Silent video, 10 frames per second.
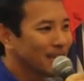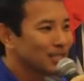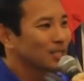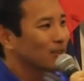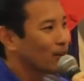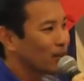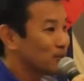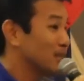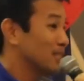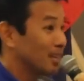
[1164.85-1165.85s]
and he gets
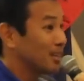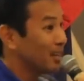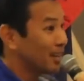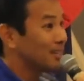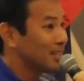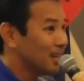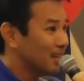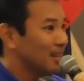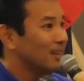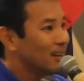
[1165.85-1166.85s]
stars because, like I
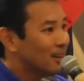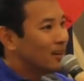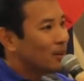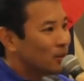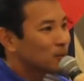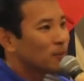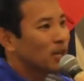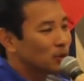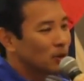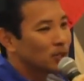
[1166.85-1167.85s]
said, he
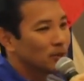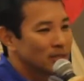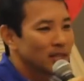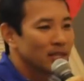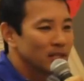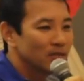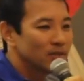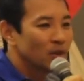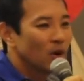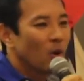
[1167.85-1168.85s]
responds well to
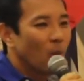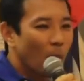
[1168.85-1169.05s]
incentives.